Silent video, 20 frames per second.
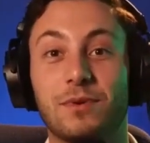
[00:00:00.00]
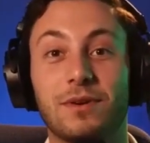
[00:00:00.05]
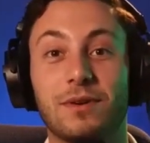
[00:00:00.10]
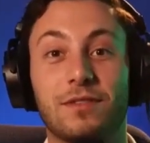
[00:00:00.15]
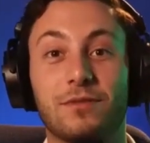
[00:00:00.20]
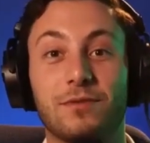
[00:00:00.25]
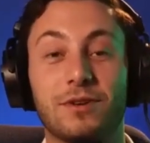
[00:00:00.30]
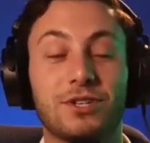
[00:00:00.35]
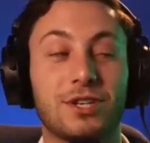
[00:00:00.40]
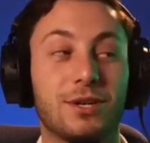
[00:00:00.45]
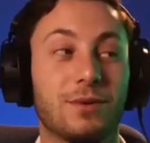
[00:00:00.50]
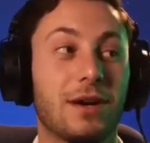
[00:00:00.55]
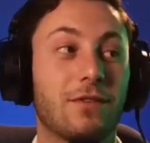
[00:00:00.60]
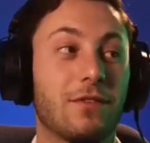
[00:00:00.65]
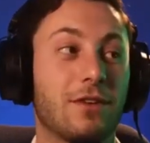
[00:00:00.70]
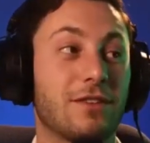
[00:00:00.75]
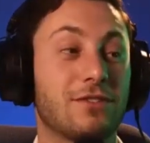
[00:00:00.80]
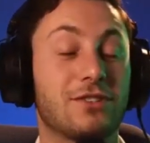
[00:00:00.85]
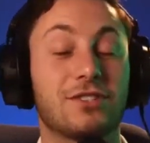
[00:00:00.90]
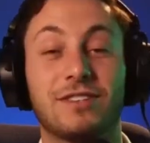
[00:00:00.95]
3G,
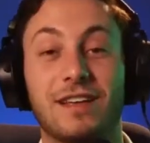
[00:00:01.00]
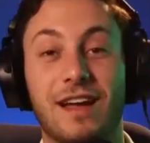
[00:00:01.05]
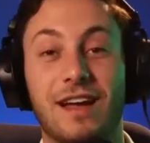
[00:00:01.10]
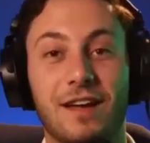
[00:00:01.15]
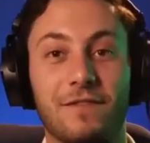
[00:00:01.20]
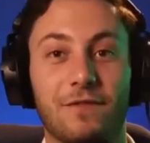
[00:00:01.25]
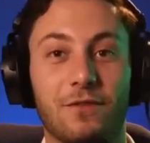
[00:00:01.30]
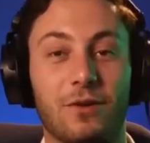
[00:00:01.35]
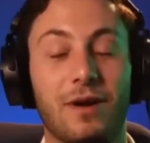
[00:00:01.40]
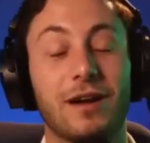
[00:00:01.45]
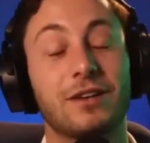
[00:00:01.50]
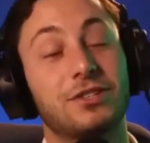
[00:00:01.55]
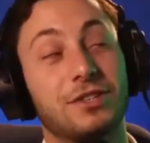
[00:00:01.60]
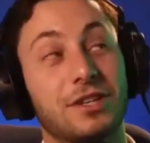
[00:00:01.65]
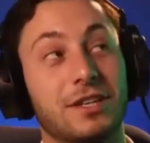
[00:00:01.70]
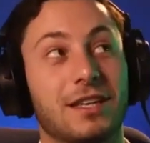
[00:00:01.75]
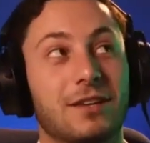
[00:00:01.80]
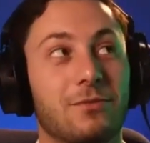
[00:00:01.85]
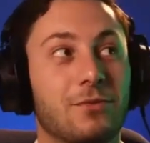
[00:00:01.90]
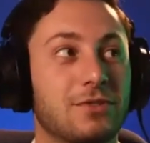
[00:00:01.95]
whatever it is, just iPhone.
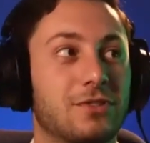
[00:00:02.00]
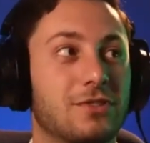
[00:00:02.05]
Actually, I think it was